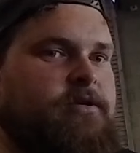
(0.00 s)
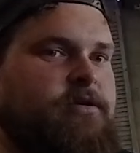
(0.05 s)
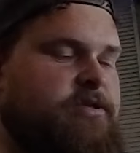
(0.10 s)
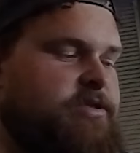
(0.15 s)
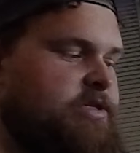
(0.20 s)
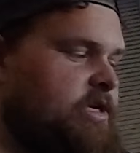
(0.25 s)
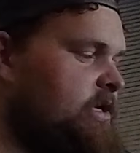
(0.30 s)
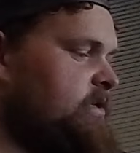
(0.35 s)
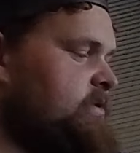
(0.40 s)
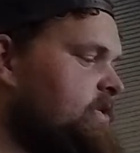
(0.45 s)

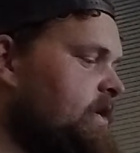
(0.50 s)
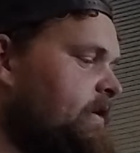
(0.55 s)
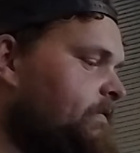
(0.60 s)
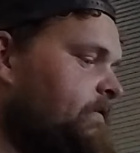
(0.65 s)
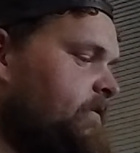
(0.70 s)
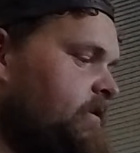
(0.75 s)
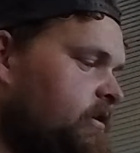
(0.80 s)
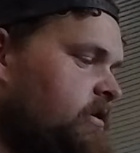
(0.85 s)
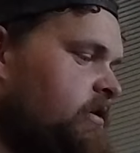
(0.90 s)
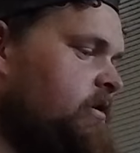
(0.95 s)
So it
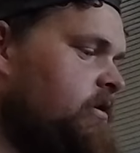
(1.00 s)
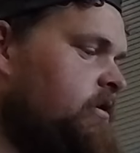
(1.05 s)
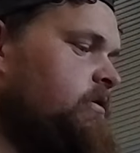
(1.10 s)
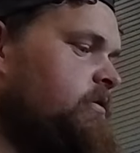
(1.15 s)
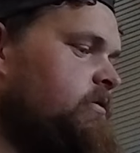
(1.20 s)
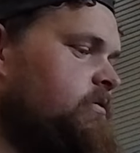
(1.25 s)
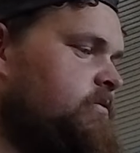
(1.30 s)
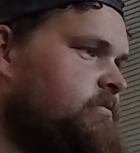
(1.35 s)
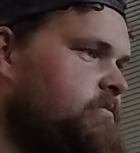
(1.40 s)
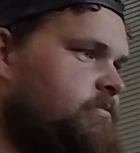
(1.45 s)
definitely
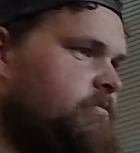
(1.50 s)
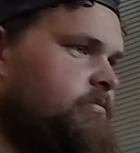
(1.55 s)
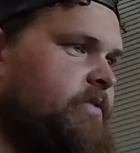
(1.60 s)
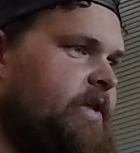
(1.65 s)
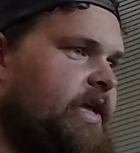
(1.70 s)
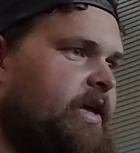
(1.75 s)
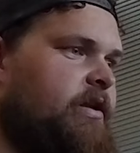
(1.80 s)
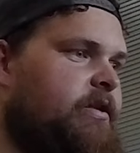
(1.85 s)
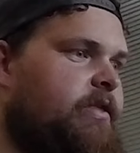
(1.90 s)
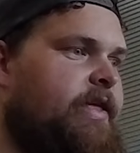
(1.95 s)

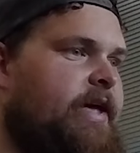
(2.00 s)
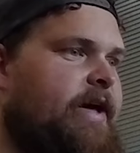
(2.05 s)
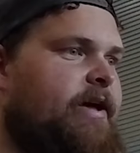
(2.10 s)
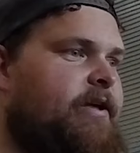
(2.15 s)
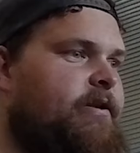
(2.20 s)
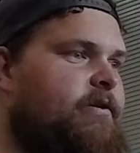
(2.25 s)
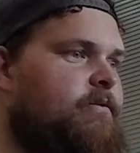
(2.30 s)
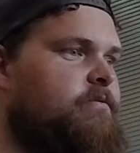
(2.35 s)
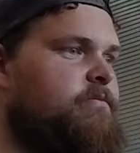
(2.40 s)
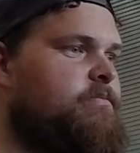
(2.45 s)
needed
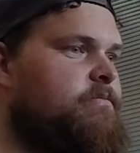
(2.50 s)
that.